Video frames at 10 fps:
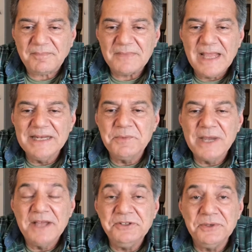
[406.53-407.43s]
Anyway,
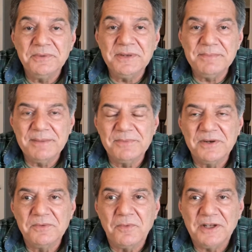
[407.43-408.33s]
I do
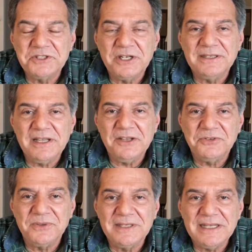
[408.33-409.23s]
remember watching the
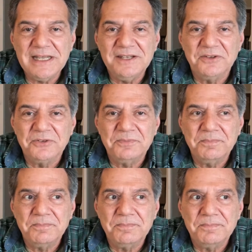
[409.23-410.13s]
History of the Eagles
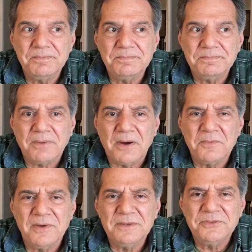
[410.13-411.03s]
Part
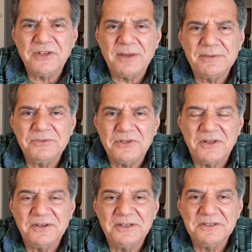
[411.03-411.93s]
1, was that what it's
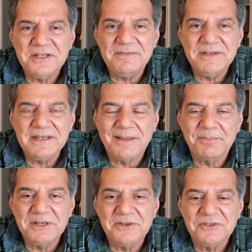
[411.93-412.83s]
called, on TV a couple
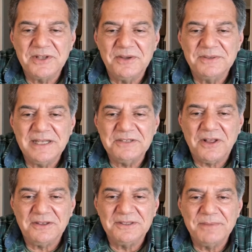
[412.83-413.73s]
of years ago, and they
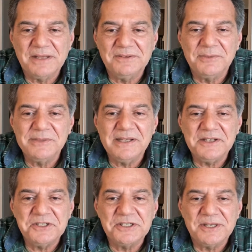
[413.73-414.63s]
talked about their
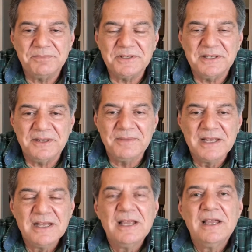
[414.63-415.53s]
relationship with him.
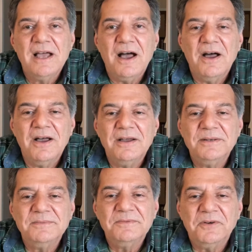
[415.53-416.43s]

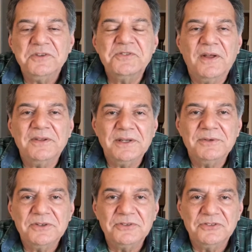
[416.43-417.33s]
First of all, they were
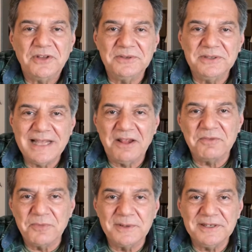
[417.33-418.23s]
a Southern
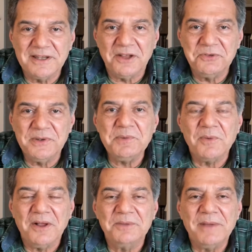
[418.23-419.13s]
California country
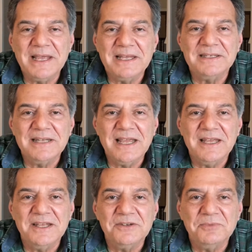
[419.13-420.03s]
rock band,
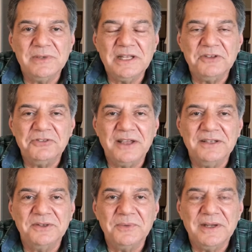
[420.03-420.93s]
and when they
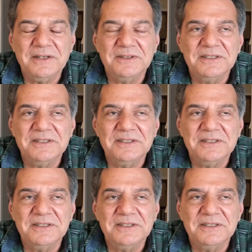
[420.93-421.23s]
signed their record